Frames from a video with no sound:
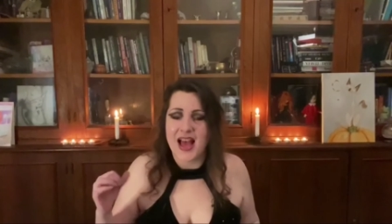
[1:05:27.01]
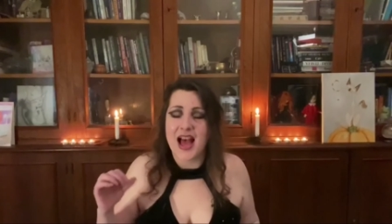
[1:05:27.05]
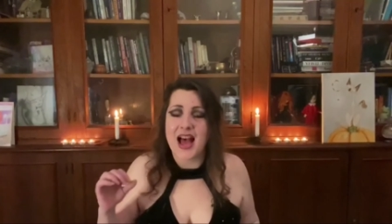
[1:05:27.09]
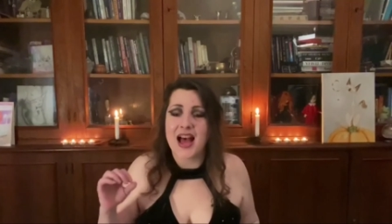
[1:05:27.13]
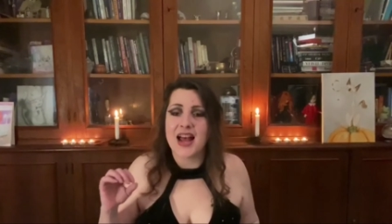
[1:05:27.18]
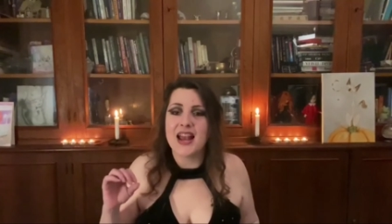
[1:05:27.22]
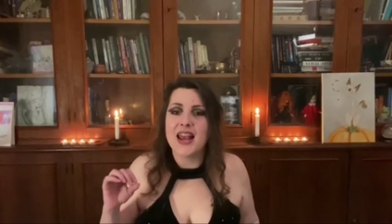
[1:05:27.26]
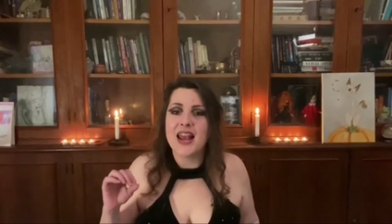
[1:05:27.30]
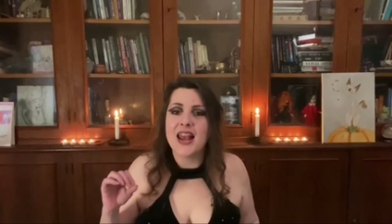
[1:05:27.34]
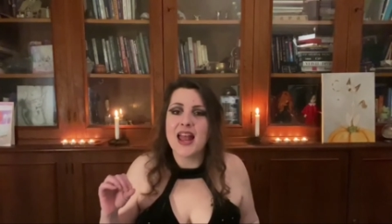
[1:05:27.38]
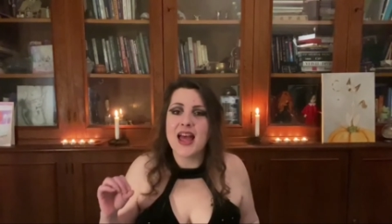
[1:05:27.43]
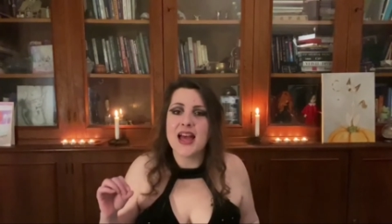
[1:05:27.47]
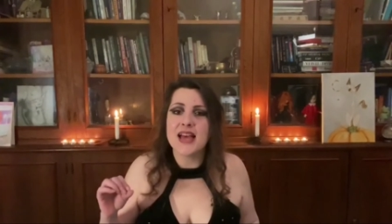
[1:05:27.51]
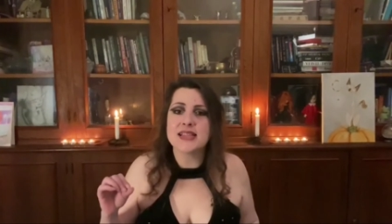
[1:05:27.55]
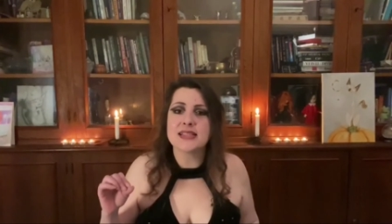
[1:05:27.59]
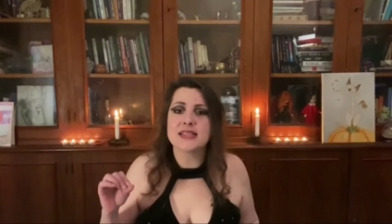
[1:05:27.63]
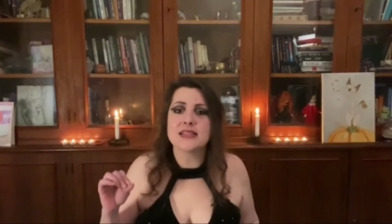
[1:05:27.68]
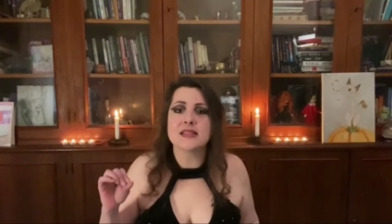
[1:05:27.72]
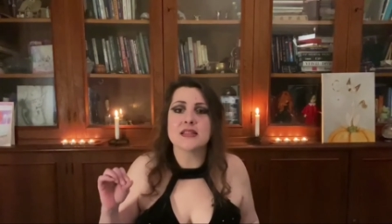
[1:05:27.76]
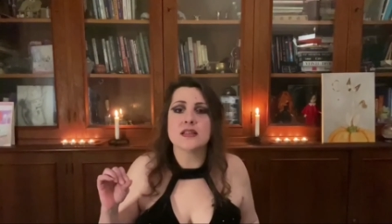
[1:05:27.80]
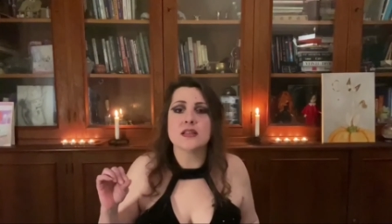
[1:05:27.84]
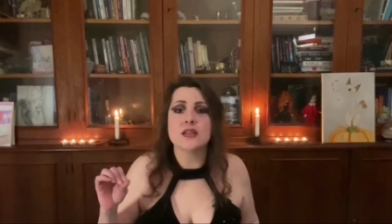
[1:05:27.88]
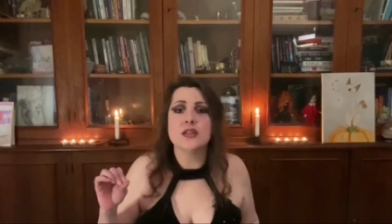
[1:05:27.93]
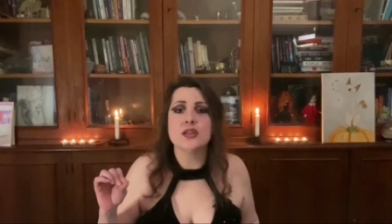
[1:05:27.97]

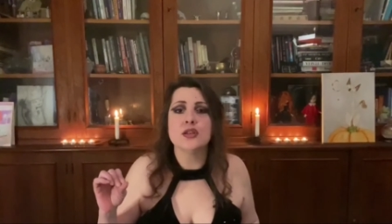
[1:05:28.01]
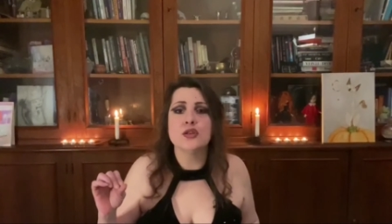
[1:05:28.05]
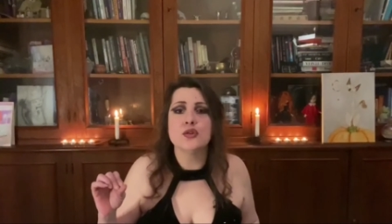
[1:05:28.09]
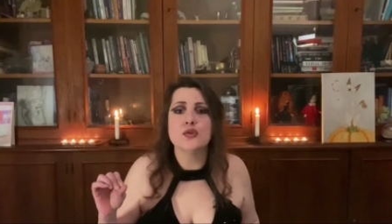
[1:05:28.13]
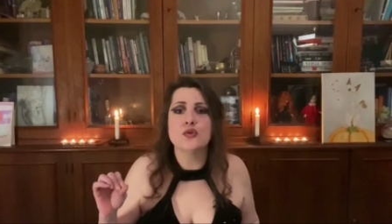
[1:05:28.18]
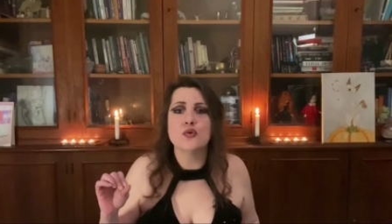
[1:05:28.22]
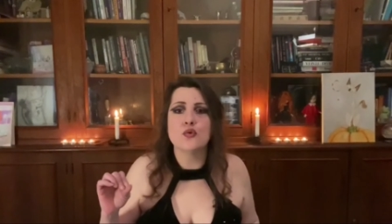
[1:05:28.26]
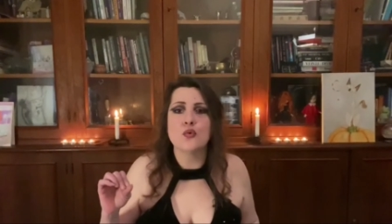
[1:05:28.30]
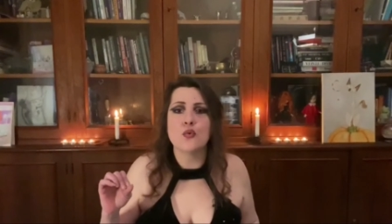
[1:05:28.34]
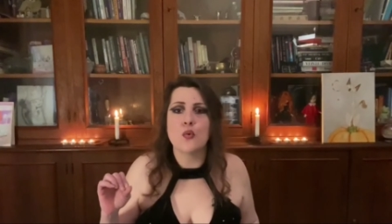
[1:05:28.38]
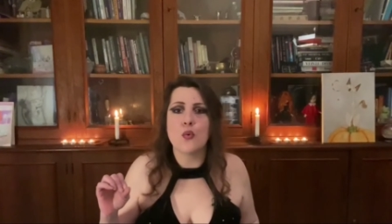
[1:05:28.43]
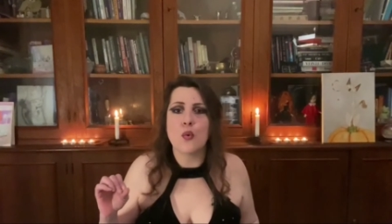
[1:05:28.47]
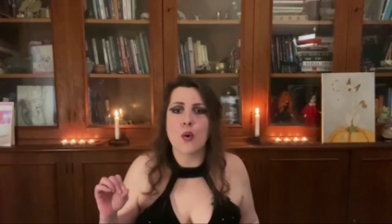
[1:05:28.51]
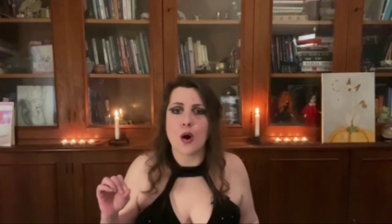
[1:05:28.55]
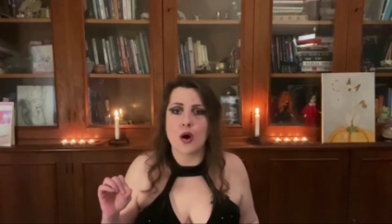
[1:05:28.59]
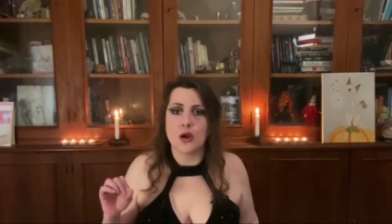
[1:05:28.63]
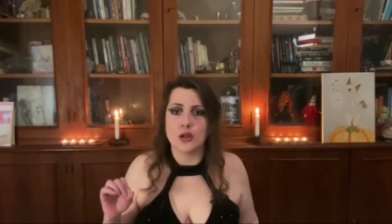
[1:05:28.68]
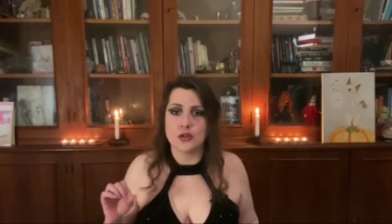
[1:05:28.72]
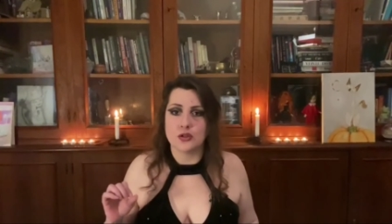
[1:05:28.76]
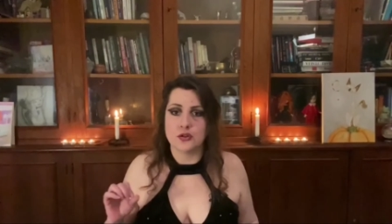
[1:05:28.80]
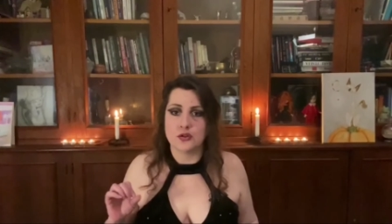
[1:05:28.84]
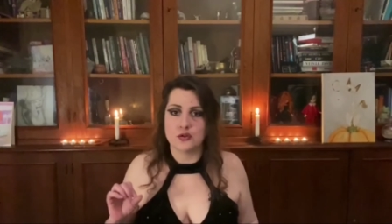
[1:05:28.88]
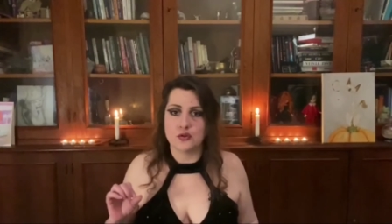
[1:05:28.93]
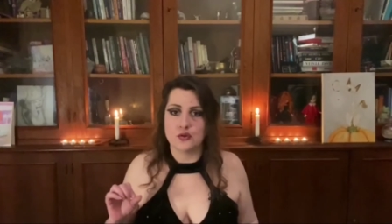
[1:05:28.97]
unless you
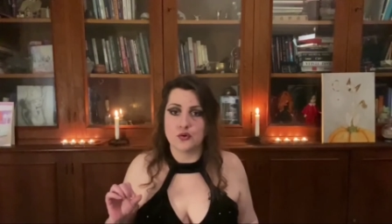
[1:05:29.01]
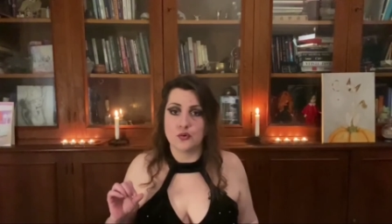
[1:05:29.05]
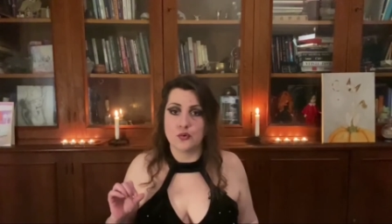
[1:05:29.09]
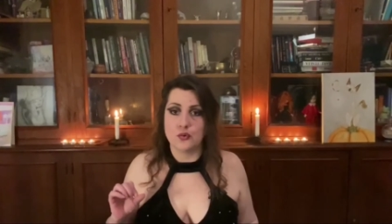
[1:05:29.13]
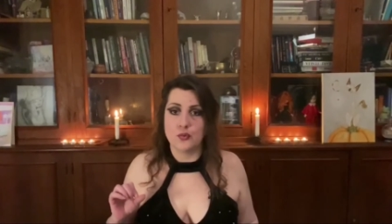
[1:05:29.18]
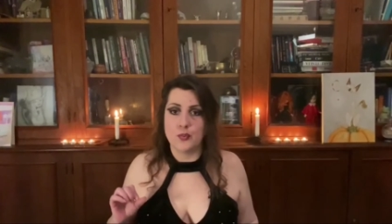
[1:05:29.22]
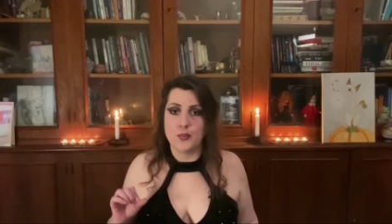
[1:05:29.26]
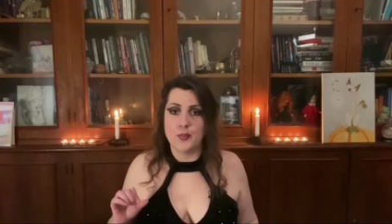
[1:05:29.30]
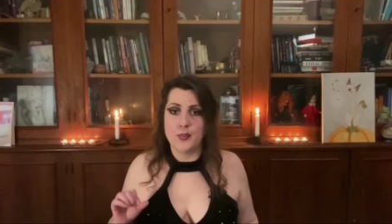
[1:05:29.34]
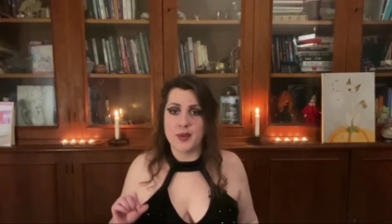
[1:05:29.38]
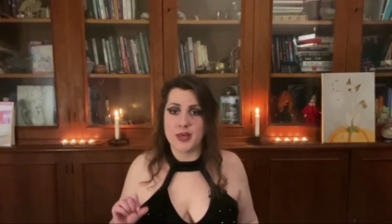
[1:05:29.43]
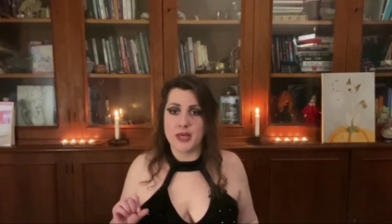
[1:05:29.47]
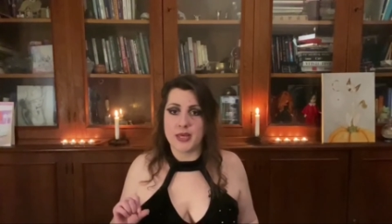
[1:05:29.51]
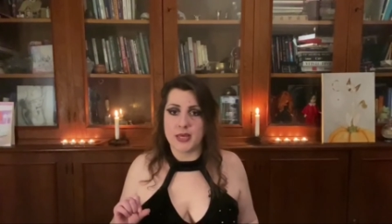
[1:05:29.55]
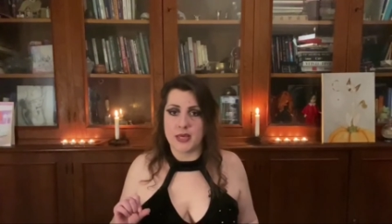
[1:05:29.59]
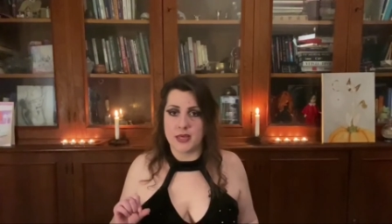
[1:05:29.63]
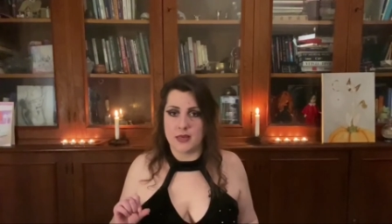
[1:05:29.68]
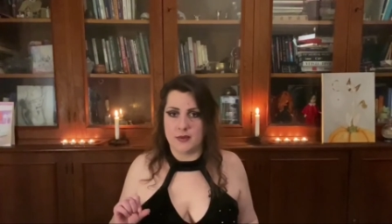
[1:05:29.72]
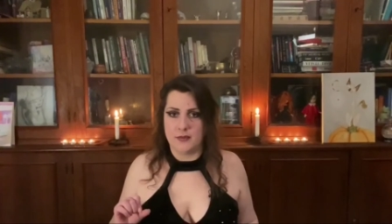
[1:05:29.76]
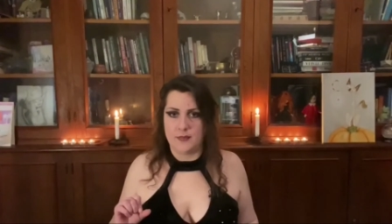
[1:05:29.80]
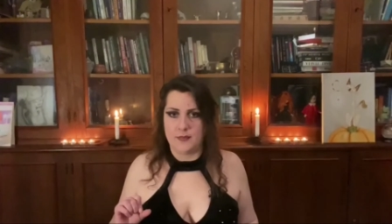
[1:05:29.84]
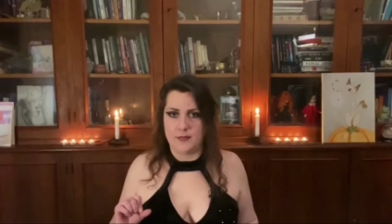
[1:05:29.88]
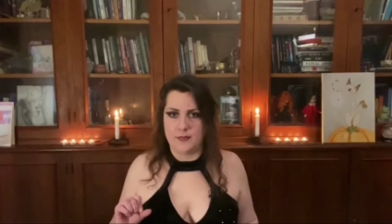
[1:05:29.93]
want to be.